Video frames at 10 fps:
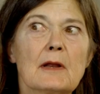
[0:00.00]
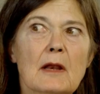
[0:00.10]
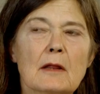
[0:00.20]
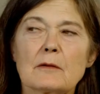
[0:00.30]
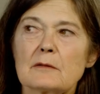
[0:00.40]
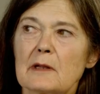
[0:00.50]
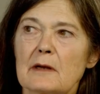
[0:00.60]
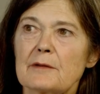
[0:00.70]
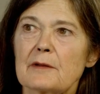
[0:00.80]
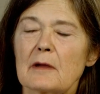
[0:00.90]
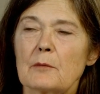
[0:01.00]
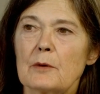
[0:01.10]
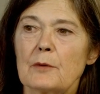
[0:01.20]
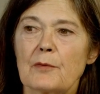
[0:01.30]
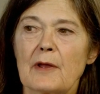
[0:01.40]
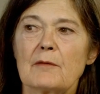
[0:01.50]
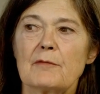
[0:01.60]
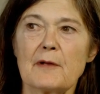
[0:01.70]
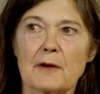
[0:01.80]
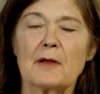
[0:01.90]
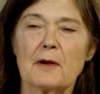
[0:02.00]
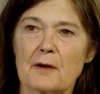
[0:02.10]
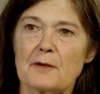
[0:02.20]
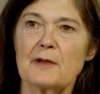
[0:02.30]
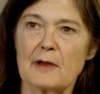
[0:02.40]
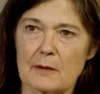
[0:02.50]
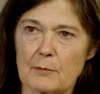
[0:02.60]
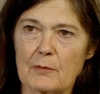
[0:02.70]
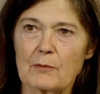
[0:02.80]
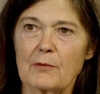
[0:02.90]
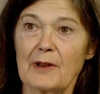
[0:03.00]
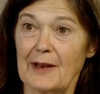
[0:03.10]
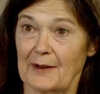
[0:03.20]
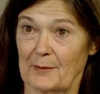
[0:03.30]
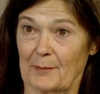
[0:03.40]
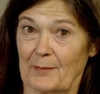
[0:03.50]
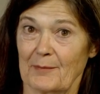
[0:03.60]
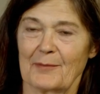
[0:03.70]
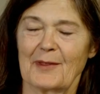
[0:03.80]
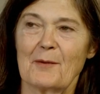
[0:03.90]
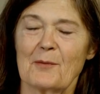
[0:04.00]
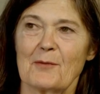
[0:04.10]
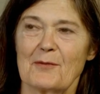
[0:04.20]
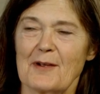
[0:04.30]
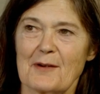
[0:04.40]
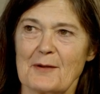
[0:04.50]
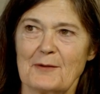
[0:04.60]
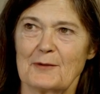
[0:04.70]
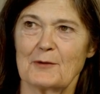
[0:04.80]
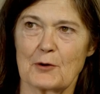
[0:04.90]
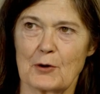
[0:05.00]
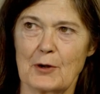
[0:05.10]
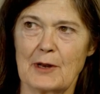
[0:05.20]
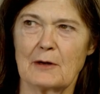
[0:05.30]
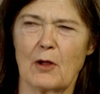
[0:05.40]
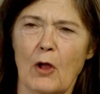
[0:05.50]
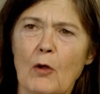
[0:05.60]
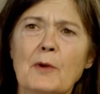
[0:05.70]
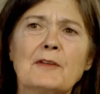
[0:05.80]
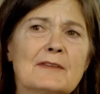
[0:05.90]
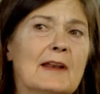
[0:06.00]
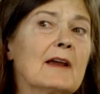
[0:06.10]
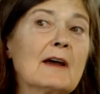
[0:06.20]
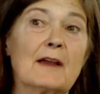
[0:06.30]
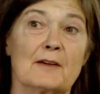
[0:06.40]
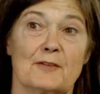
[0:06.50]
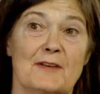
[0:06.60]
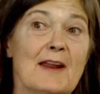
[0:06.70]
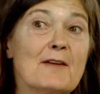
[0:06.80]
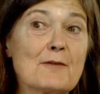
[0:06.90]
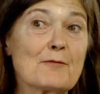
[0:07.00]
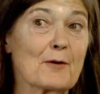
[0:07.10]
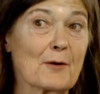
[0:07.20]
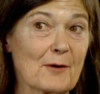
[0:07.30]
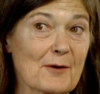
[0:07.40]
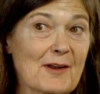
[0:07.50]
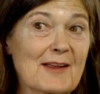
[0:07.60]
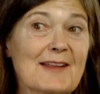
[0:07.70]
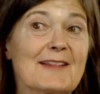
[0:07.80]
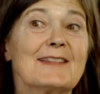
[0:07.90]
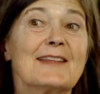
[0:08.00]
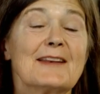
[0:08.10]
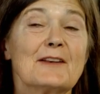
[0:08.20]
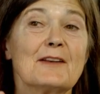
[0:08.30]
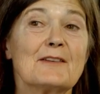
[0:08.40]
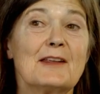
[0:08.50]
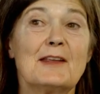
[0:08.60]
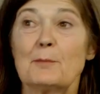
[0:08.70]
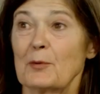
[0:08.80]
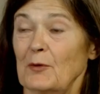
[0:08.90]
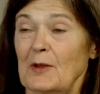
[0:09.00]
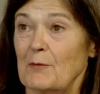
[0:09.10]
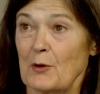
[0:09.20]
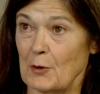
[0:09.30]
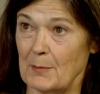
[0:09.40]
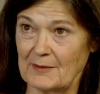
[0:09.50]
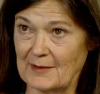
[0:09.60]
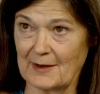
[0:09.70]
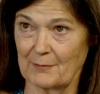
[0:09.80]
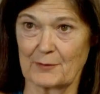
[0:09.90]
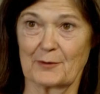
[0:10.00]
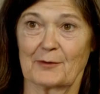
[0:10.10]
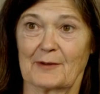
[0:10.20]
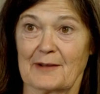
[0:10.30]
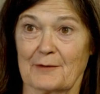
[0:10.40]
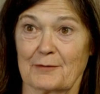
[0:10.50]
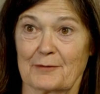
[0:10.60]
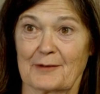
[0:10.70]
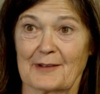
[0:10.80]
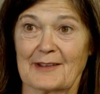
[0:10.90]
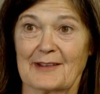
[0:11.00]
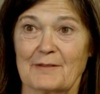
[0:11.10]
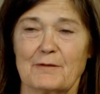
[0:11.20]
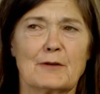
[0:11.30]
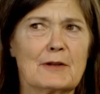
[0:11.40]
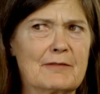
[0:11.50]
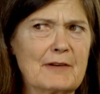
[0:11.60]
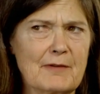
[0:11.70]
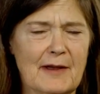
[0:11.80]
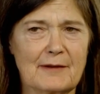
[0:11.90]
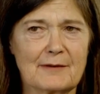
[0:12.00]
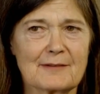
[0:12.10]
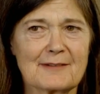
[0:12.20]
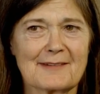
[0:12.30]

getting those letters, I would have had a very hard time reading them. They were very stern and always setting a higher standard for her than he perceived her to be setting for herself, full of advice.